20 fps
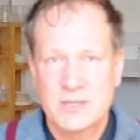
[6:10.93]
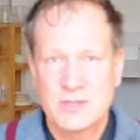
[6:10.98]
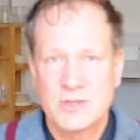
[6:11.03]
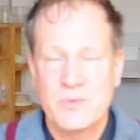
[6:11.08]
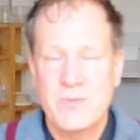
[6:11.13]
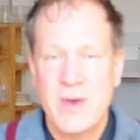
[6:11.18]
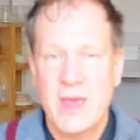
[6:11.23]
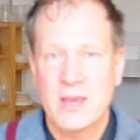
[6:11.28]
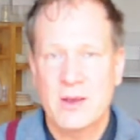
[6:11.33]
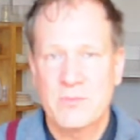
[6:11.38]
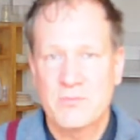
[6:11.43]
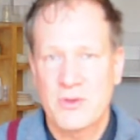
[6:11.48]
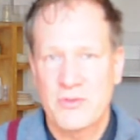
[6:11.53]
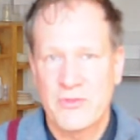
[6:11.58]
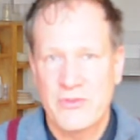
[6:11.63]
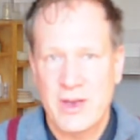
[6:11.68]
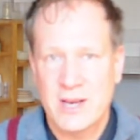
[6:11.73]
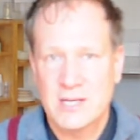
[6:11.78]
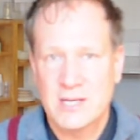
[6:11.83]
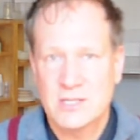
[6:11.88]
to make a
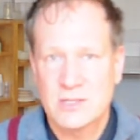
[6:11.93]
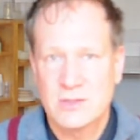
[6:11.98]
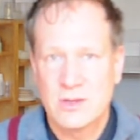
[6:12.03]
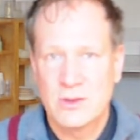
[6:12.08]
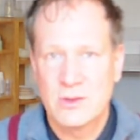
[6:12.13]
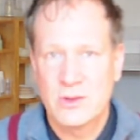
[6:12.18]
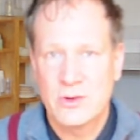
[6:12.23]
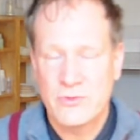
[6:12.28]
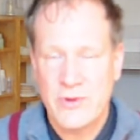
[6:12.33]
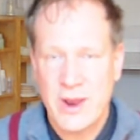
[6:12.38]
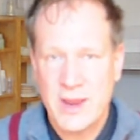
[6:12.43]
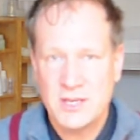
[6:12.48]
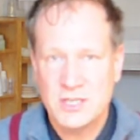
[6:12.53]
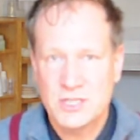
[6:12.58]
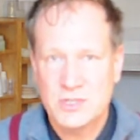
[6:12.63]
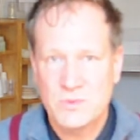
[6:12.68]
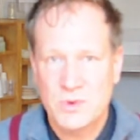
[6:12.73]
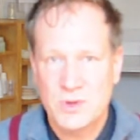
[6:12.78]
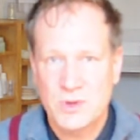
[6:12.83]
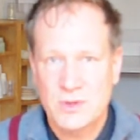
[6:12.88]
professional
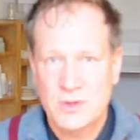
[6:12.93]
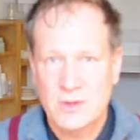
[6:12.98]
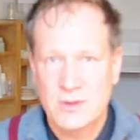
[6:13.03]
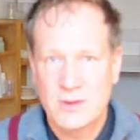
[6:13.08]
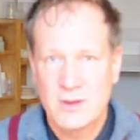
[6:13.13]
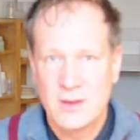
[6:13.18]
arrangement.